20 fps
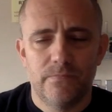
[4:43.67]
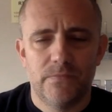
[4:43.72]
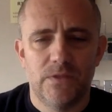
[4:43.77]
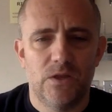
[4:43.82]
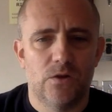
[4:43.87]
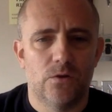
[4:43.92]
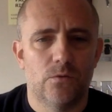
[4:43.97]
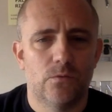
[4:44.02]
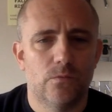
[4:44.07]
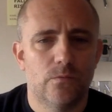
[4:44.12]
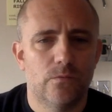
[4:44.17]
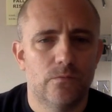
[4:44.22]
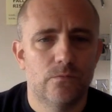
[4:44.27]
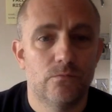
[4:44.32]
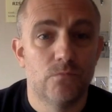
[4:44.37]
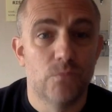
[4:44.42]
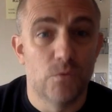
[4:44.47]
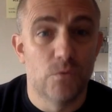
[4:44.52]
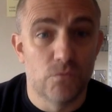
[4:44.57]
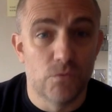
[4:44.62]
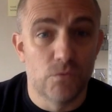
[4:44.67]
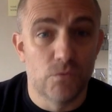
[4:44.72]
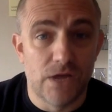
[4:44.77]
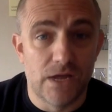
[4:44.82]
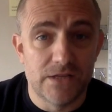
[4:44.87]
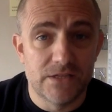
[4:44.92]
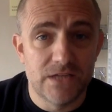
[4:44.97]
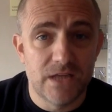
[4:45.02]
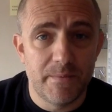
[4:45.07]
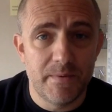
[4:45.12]
you know,
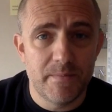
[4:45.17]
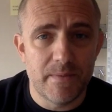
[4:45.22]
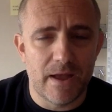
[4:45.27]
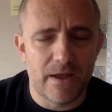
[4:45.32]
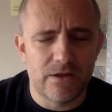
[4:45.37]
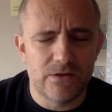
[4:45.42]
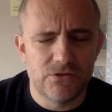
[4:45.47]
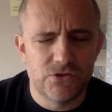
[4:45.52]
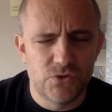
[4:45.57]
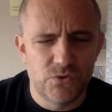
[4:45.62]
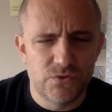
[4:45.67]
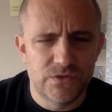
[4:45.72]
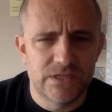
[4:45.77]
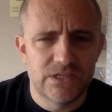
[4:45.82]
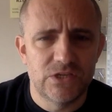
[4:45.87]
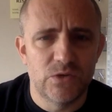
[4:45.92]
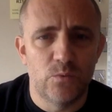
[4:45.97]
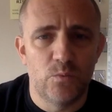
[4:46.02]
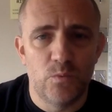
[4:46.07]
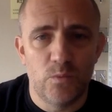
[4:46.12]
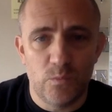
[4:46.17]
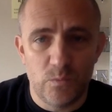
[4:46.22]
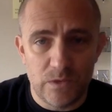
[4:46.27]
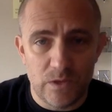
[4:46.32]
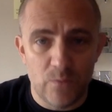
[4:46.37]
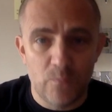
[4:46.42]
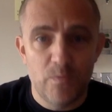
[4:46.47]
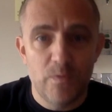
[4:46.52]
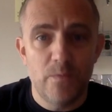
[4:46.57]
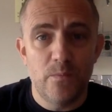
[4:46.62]
Rodon's coming back on Tuesday, so
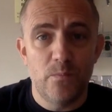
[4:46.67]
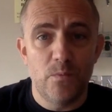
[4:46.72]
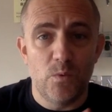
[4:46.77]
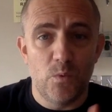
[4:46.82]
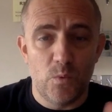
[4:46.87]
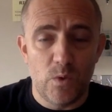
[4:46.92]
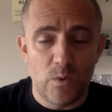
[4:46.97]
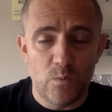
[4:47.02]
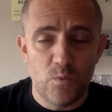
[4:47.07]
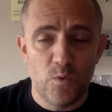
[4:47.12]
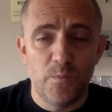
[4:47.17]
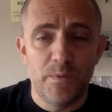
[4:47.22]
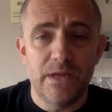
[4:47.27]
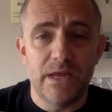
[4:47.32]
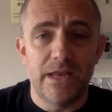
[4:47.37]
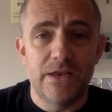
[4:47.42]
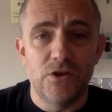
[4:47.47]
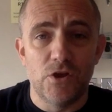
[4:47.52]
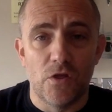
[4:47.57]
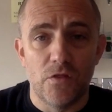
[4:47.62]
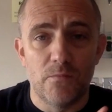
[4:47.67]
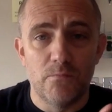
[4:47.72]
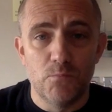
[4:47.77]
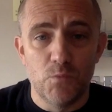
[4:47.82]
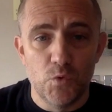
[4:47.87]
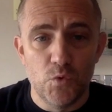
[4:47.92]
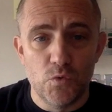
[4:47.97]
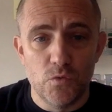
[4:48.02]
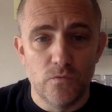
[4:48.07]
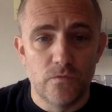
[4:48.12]
there will be another
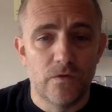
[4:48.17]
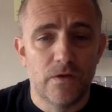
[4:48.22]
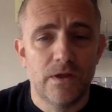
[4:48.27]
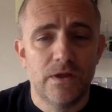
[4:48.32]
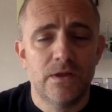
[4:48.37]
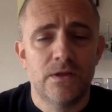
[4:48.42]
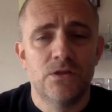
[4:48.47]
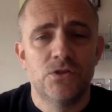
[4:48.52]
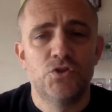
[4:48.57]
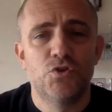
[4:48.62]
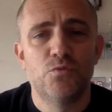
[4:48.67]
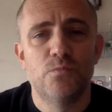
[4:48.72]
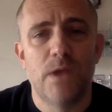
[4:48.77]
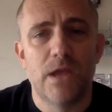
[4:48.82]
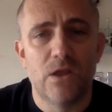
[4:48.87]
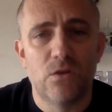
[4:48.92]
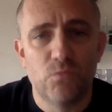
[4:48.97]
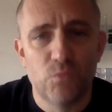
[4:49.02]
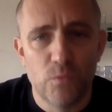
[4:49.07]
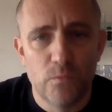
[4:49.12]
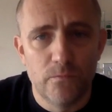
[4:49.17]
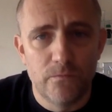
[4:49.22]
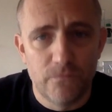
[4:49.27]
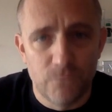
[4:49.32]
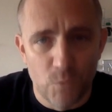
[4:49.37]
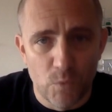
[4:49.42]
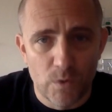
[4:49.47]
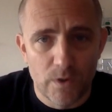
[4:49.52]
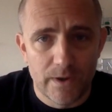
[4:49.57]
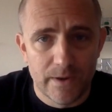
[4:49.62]
move to make room
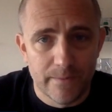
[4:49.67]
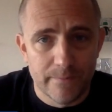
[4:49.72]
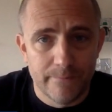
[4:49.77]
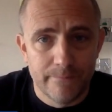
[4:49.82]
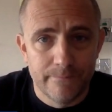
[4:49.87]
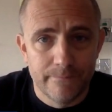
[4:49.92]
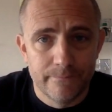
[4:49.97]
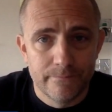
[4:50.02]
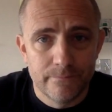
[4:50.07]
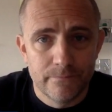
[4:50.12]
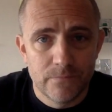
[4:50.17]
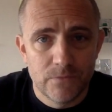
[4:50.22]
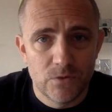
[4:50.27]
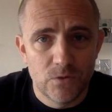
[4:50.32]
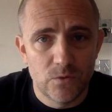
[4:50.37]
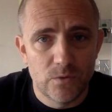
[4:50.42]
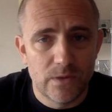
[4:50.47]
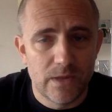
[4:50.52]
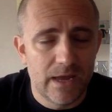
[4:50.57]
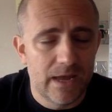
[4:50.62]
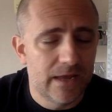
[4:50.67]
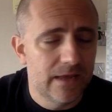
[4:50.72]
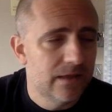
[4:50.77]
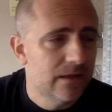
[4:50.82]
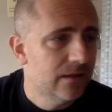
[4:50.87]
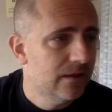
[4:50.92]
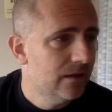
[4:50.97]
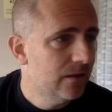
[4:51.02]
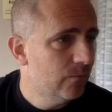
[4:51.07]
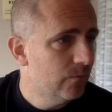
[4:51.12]
for him. Okay,
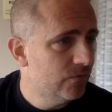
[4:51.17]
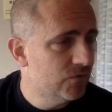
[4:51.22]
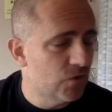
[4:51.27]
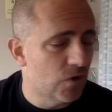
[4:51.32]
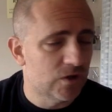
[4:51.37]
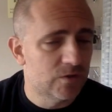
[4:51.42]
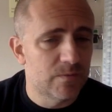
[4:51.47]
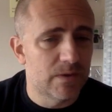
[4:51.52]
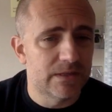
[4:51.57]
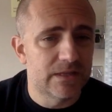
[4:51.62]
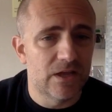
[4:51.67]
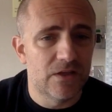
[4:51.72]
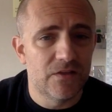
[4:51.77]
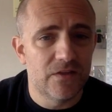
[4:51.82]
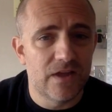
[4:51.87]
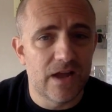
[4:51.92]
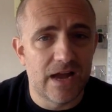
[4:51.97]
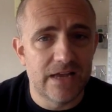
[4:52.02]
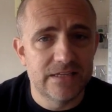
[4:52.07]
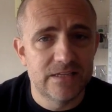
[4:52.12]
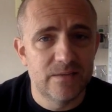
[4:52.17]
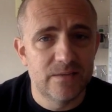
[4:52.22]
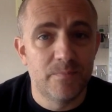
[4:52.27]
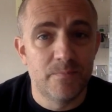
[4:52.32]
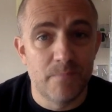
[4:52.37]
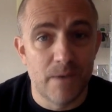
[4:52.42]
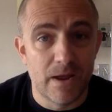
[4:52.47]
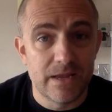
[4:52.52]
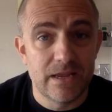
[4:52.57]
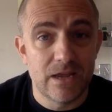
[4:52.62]
we've talked about the other guys that
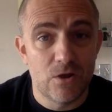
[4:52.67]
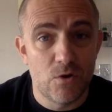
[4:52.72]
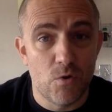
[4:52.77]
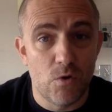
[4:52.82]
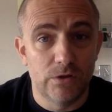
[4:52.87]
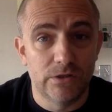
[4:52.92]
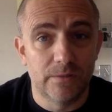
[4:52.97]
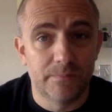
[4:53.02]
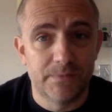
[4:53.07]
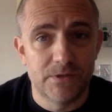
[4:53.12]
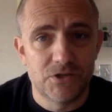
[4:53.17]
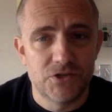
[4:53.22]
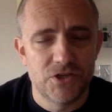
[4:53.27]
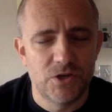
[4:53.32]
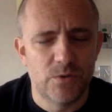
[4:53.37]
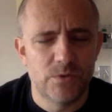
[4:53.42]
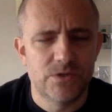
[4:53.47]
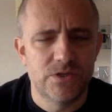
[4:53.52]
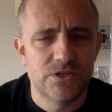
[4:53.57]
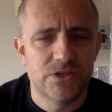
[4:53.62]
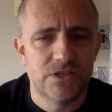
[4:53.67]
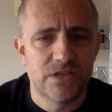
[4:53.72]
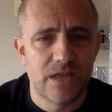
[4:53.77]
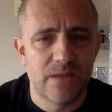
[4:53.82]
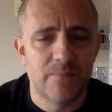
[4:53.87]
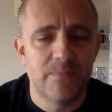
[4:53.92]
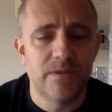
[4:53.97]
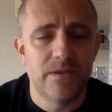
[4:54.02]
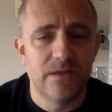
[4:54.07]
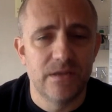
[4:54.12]
might get called up this year, which
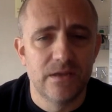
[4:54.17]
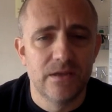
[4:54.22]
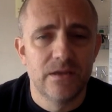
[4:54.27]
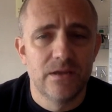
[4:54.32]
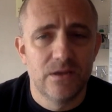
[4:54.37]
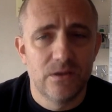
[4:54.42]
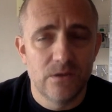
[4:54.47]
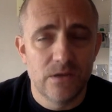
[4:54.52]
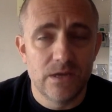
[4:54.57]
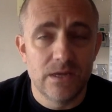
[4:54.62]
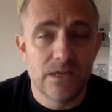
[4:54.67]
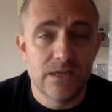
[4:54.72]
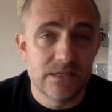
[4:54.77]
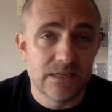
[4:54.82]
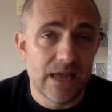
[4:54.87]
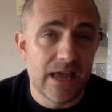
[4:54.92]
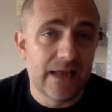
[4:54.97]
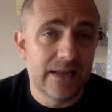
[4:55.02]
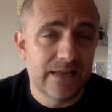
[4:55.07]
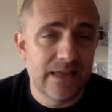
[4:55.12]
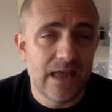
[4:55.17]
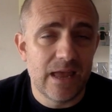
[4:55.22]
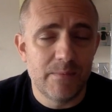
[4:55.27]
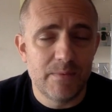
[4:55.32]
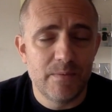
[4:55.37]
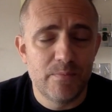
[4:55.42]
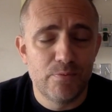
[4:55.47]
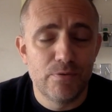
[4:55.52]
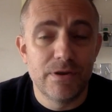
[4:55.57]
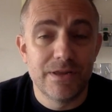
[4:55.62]
can be
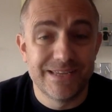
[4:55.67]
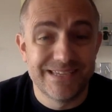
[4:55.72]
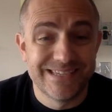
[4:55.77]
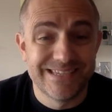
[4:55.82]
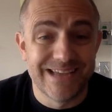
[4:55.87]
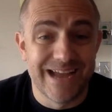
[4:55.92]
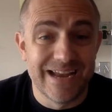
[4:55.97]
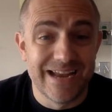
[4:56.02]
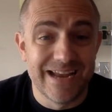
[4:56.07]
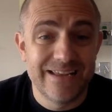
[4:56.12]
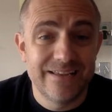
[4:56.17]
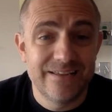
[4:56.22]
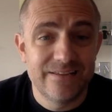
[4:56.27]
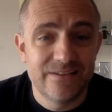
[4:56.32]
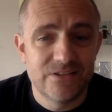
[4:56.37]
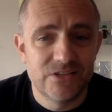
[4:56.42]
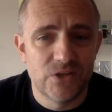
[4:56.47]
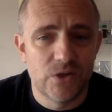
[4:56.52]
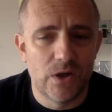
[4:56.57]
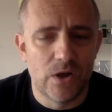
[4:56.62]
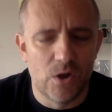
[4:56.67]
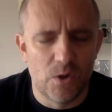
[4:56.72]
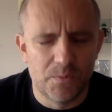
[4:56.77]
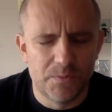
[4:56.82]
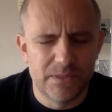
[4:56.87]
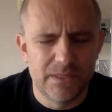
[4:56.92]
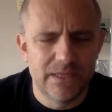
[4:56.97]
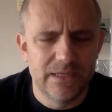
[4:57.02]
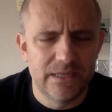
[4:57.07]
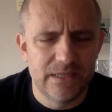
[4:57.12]
pretty exciting. So I
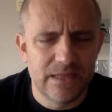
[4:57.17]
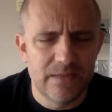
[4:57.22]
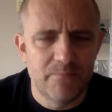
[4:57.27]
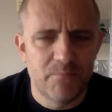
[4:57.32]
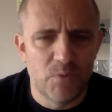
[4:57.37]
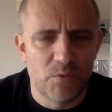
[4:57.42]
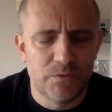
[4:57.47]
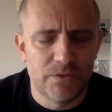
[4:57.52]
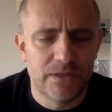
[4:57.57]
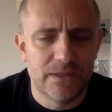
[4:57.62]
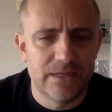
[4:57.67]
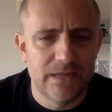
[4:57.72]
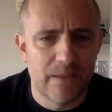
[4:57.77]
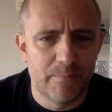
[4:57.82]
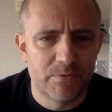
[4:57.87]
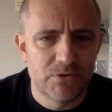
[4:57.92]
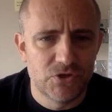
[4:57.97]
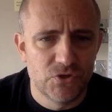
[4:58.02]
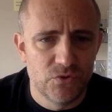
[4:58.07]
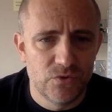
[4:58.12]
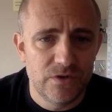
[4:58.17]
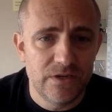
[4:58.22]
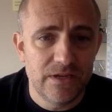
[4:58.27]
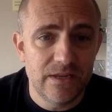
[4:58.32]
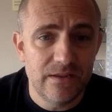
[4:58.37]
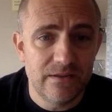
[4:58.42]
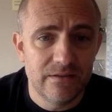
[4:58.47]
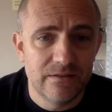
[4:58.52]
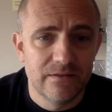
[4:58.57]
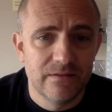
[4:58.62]
hope they both get the
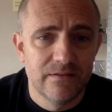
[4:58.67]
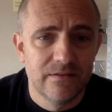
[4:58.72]
opportunity.